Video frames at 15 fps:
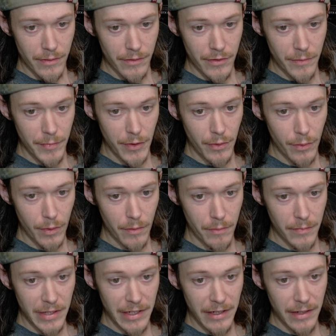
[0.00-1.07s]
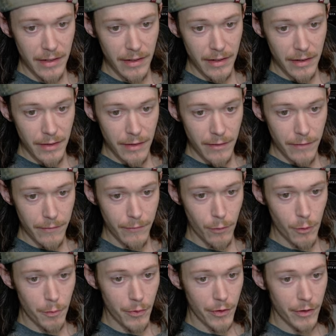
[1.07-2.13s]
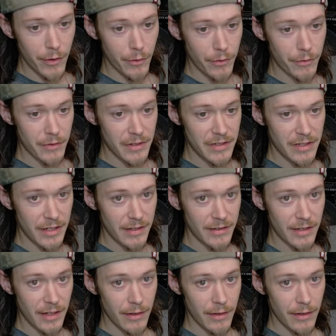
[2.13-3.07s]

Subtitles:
GPU 1B 4.036.